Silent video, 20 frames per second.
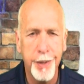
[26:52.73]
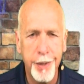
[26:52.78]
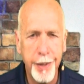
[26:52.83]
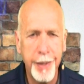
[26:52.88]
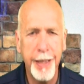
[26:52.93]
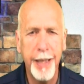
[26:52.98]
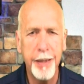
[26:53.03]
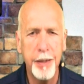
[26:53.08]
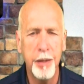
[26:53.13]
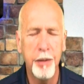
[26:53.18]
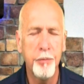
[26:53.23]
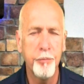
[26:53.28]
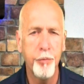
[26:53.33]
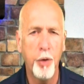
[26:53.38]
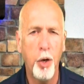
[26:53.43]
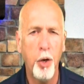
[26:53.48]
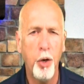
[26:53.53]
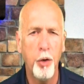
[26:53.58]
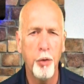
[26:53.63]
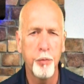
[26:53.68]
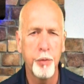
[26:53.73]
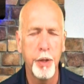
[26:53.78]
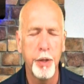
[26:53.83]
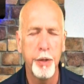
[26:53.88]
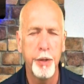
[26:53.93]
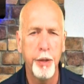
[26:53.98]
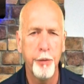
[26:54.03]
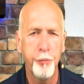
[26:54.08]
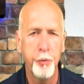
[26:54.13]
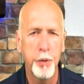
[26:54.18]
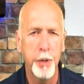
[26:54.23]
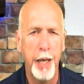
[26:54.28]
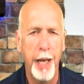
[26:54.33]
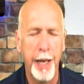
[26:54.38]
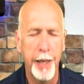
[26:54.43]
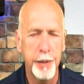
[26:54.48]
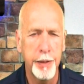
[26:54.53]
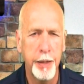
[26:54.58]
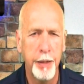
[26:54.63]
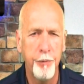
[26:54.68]
to get involved in different
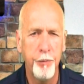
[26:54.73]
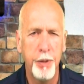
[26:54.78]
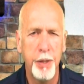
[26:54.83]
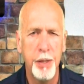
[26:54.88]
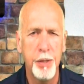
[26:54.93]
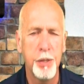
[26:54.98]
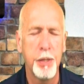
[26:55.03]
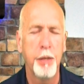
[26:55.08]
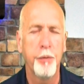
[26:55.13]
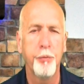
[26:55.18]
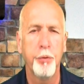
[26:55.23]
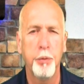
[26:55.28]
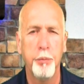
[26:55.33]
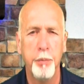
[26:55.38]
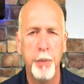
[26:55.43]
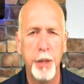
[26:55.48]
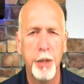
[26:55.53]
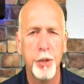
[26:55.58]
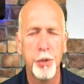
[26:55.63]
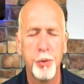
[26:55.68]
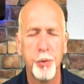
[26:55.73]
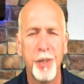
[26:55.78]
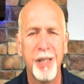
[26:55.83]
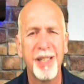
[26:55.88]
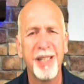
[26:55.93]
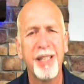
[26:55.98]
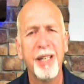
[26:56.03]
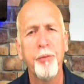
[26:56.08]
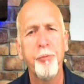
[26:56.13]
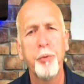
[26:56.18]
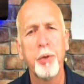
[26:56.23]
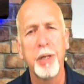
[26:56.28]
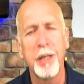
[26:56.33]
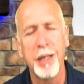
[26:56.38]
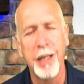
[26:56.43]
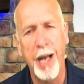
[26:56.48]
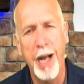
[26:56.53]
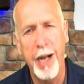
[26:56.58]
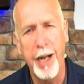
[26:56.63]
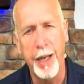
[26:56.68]
activities, different ministries,
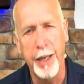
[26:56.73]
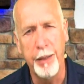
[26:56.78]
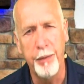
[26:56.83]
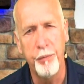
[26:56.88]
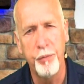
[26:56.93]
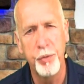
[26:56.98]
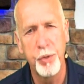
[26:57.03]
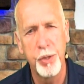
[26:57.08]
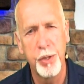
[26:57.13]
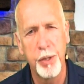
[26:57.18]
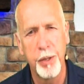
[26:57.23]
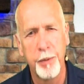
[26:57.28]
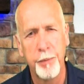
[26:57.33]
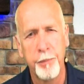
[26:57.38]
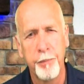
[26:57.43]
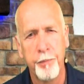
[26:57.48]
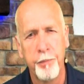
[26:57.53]
different lives.